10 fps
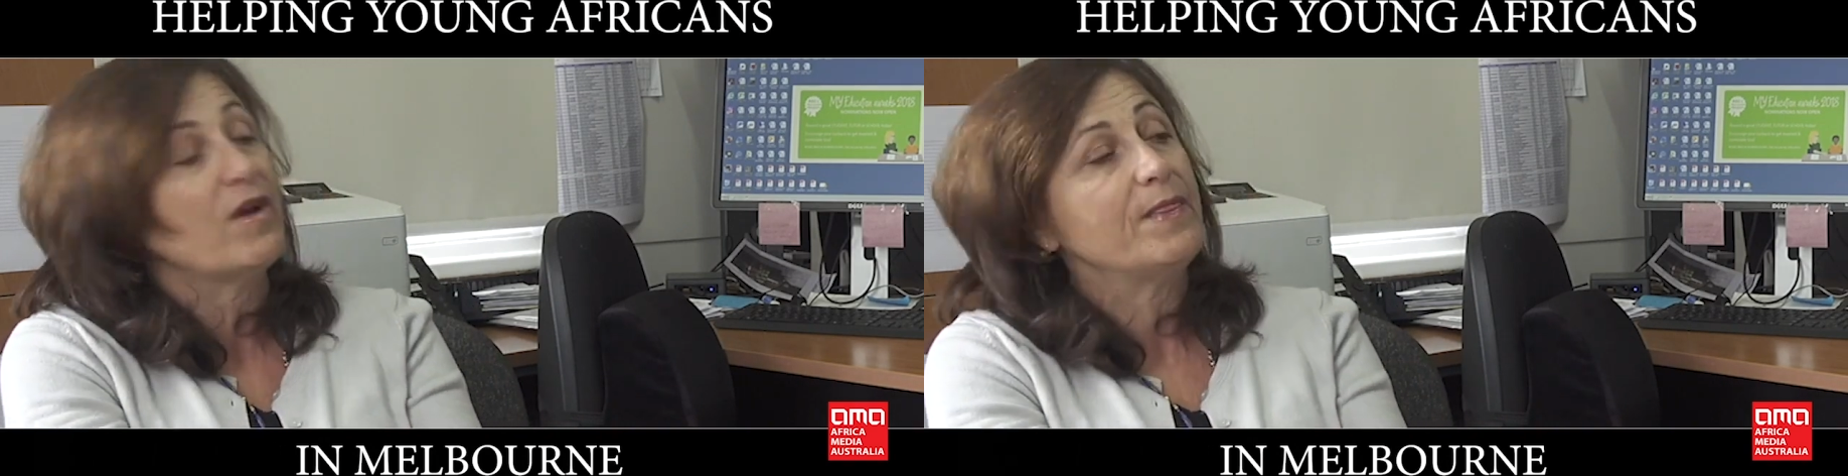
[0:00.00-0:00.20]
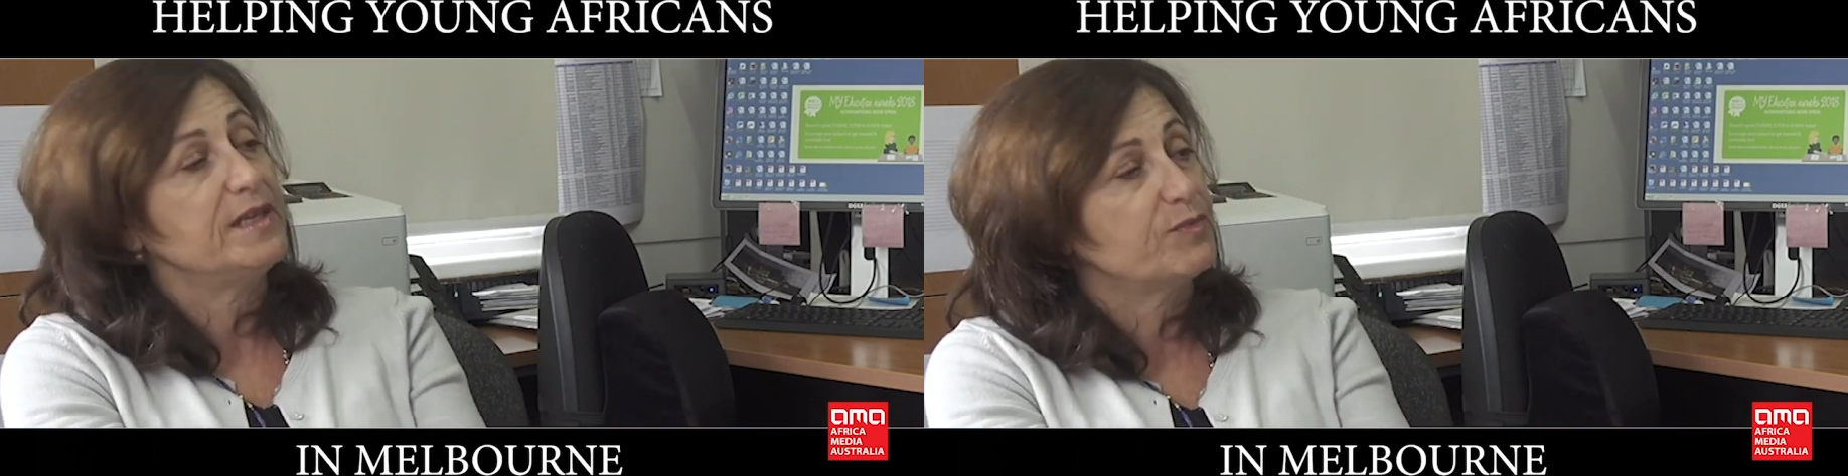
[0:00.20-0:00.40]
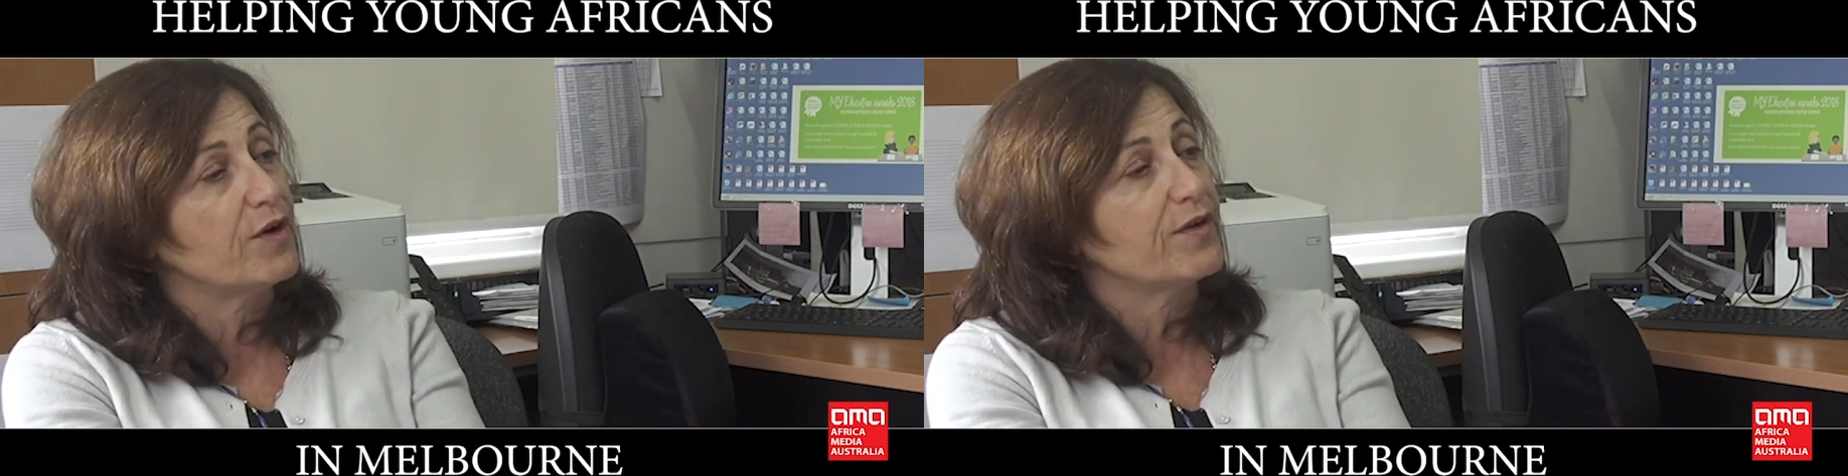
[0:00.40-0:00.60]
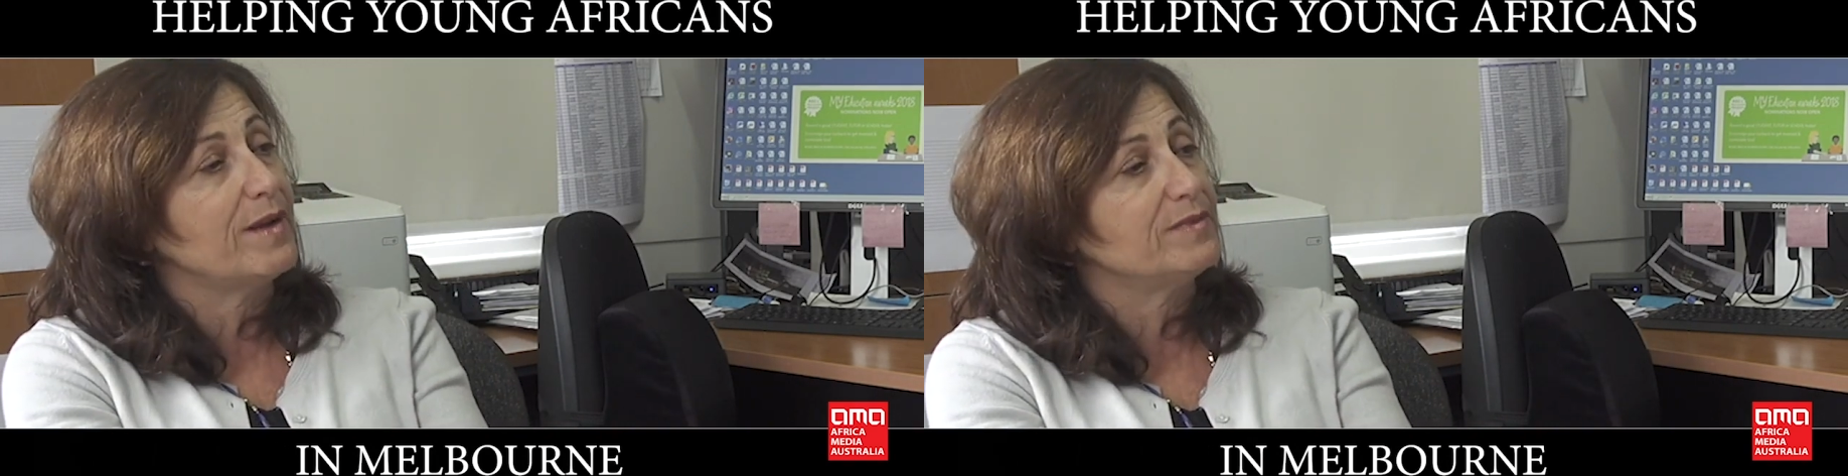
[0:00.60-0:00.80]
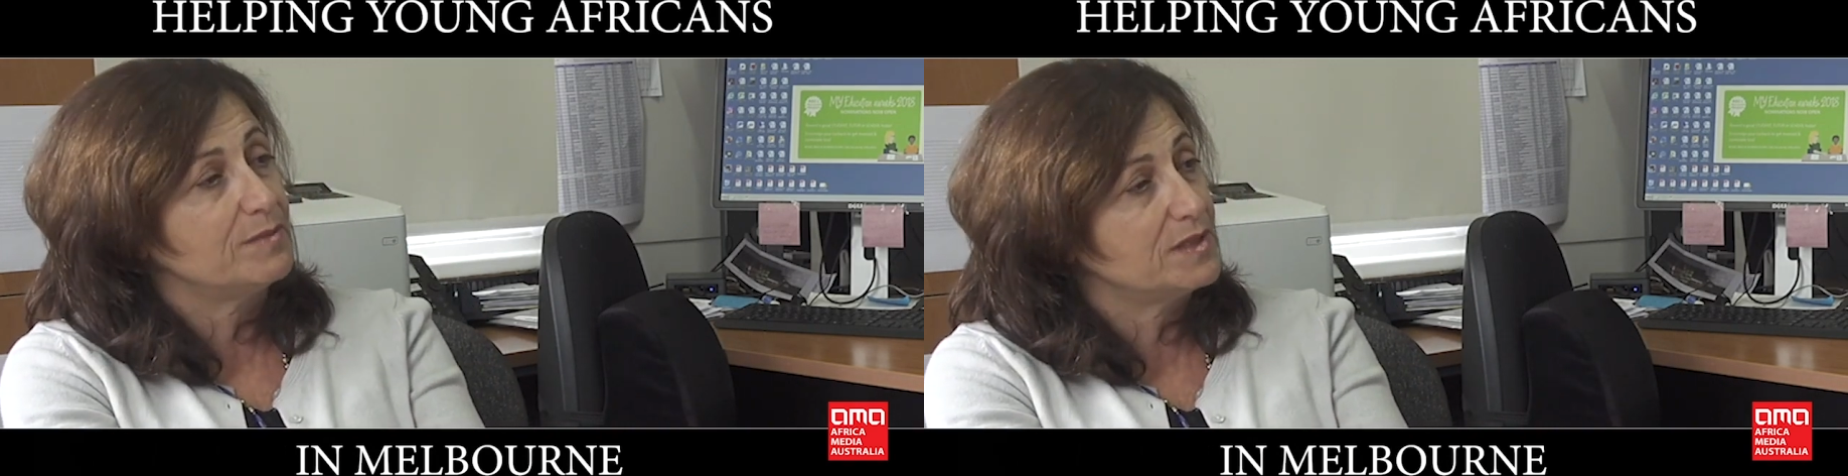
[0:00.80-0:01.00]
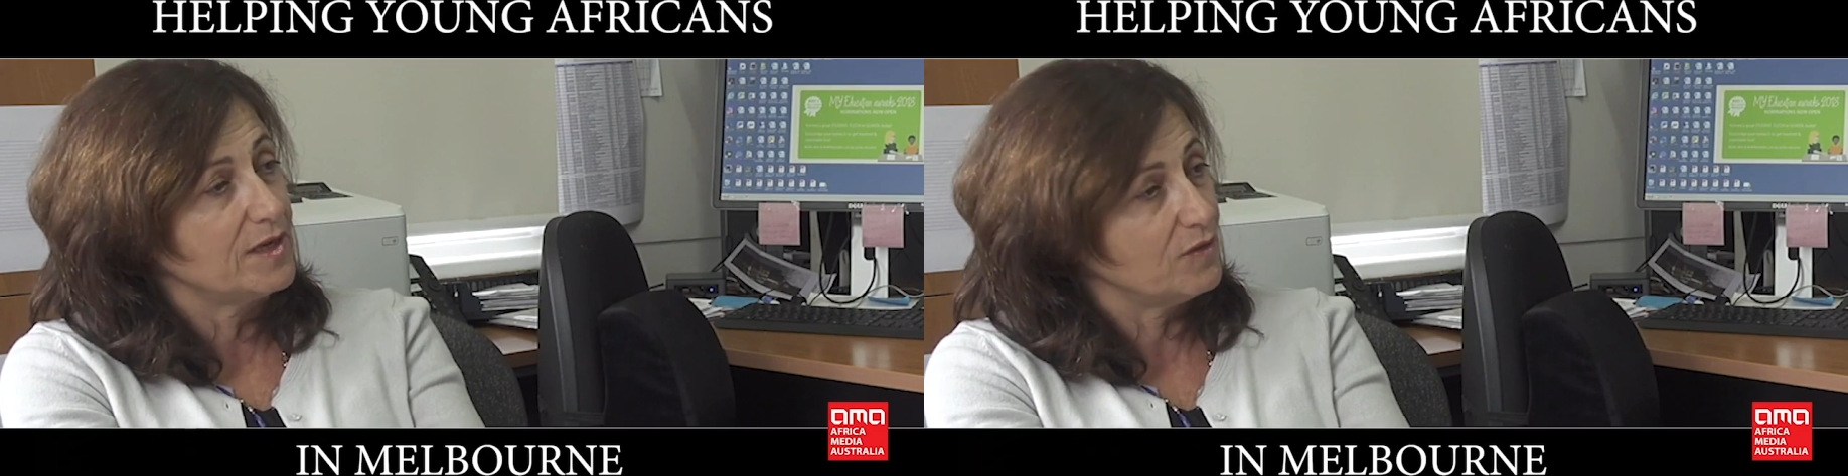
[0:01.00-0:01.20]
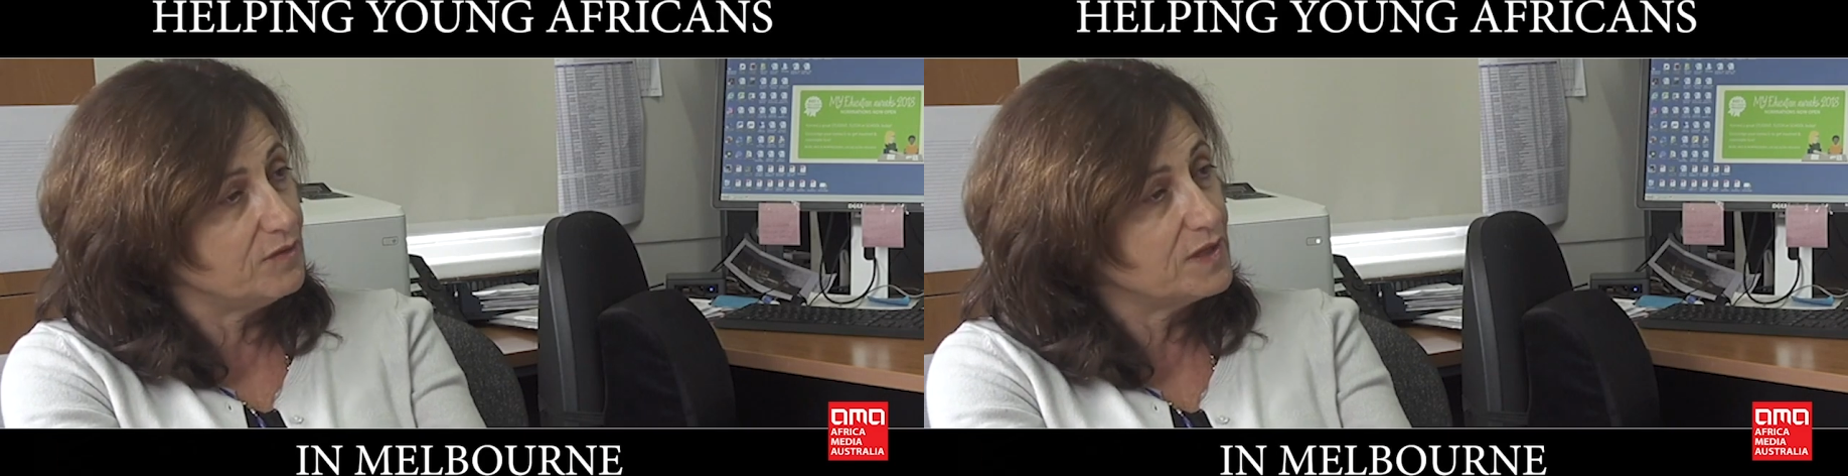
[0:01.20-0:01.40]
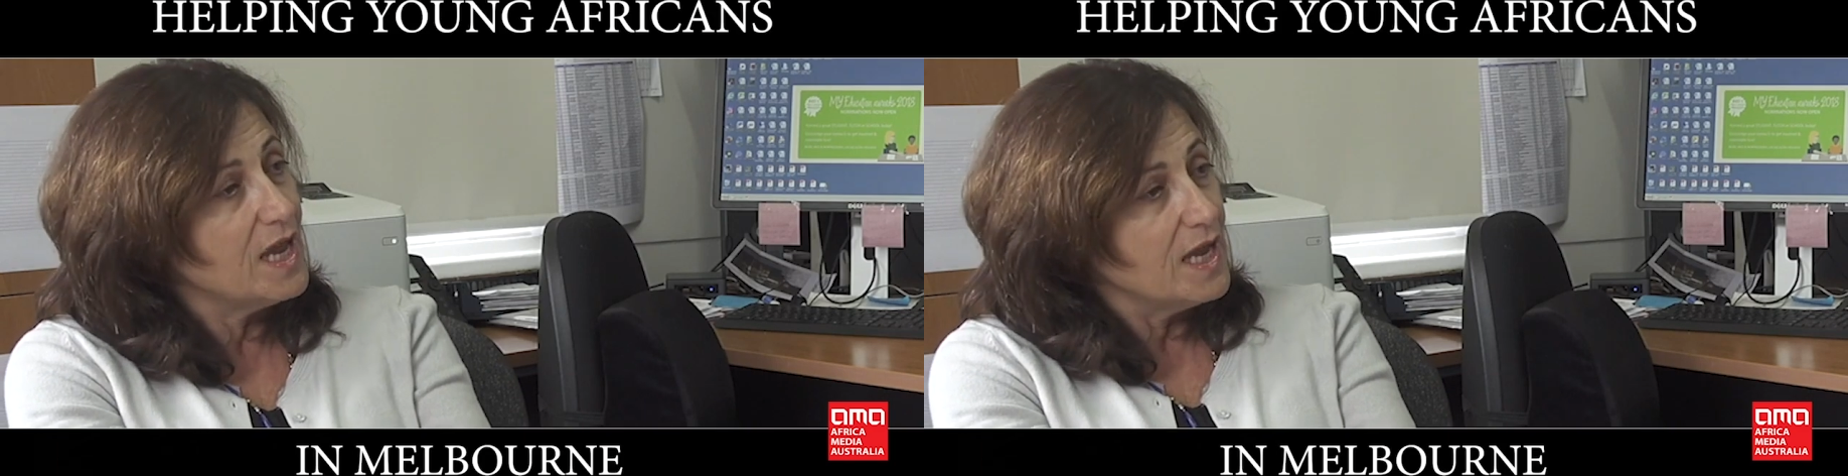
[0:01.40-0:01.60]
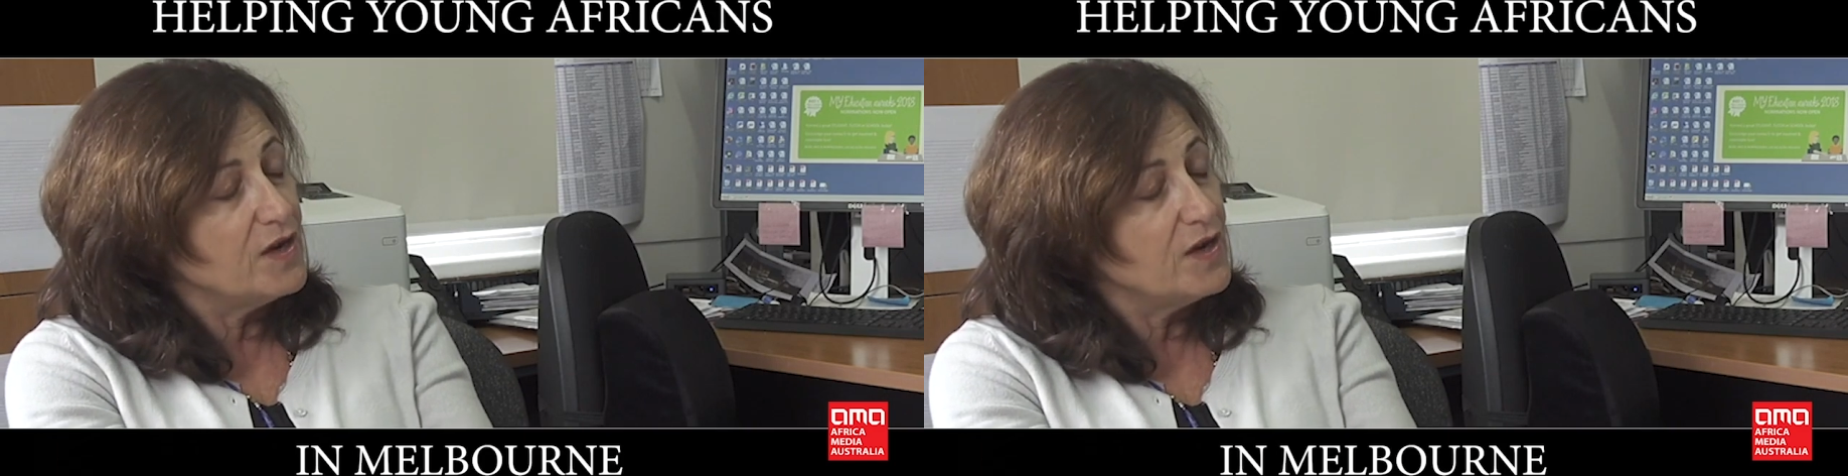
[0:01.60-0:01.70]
run these programs themselves,